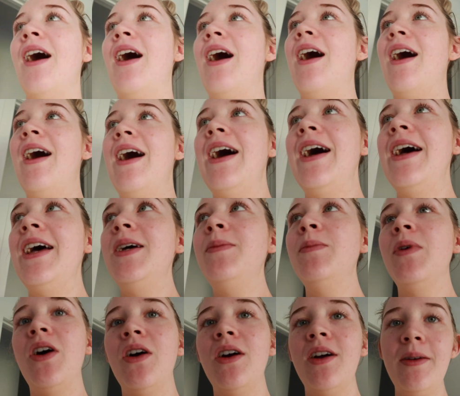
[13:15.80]

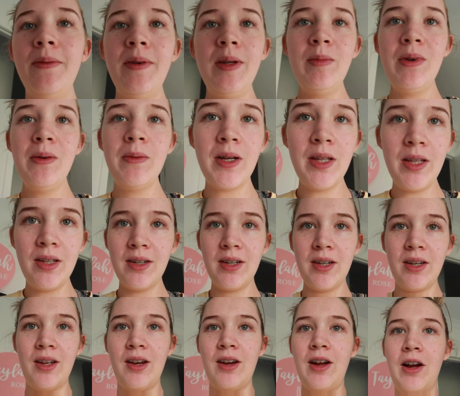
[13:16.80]
I'm hoping my brother
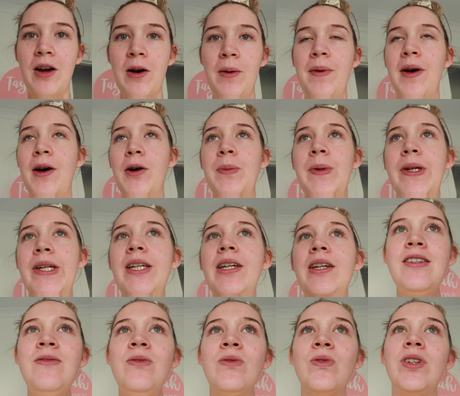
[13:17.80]
can come help me. He
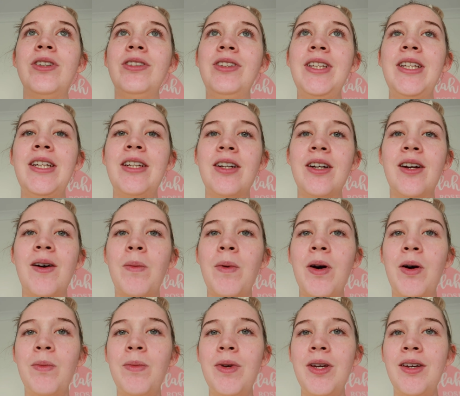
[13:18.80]
doesn't really need to come
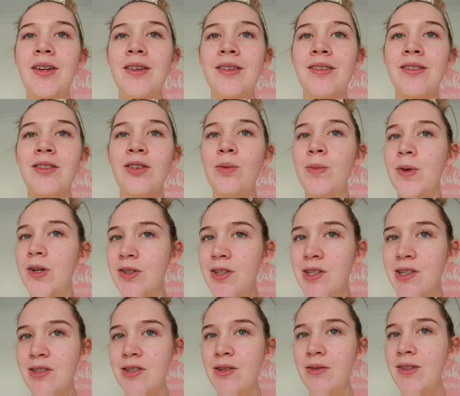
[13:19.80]
help me too
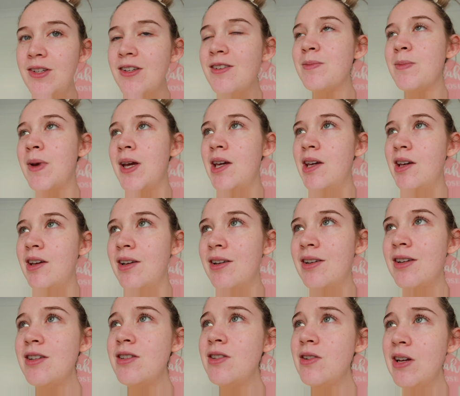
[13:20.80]
much, so if he doesn't make it,
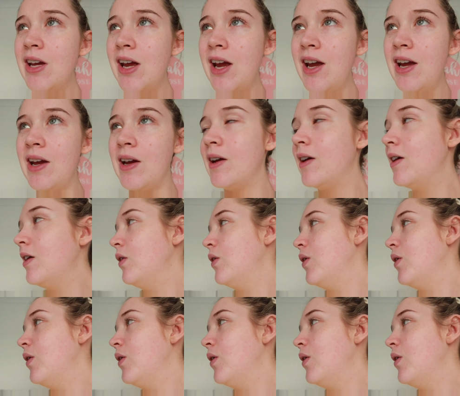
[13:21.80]
that's okay.